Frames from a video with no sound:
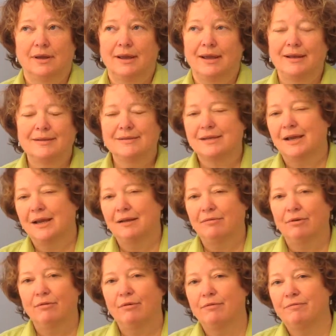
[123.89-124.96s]
And it's kind of
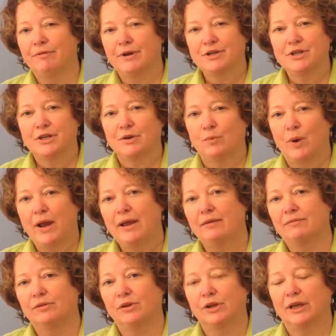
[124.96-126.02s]
a refreshing way
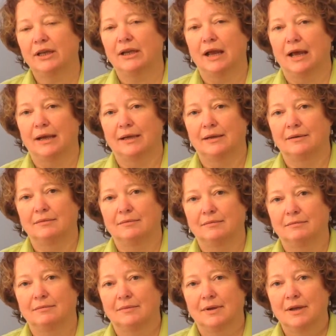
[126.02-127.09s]
of looking at it
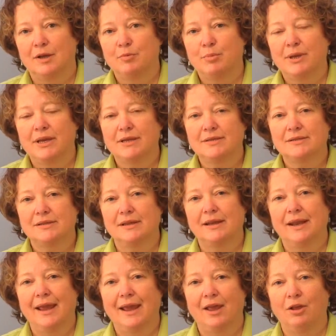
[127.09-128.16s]
because
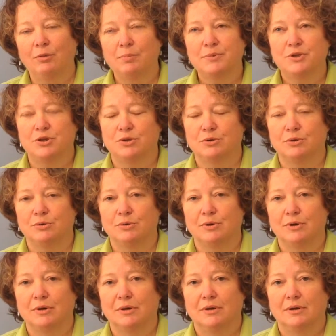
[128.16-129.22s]
it helps you
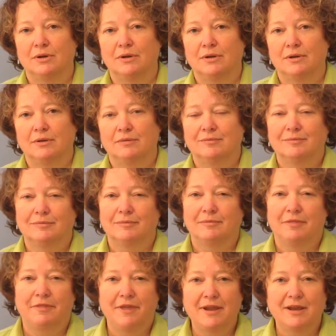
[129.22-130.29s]

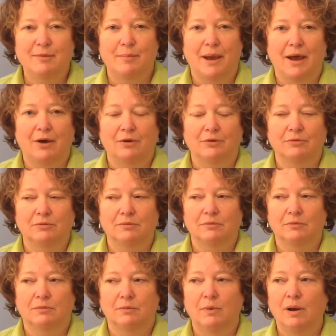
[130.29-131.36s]
think about,
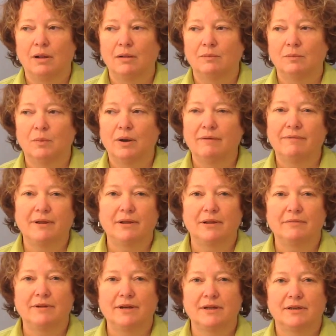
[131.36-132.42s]
well, what if I
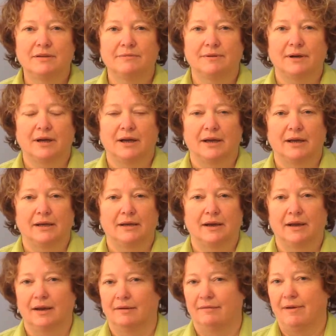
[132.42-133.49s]
lived in a different kind
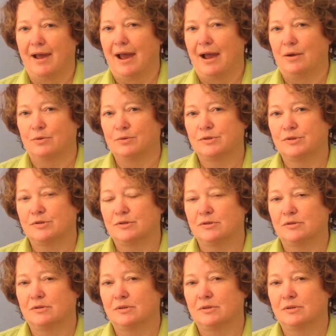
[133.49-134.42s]
of house?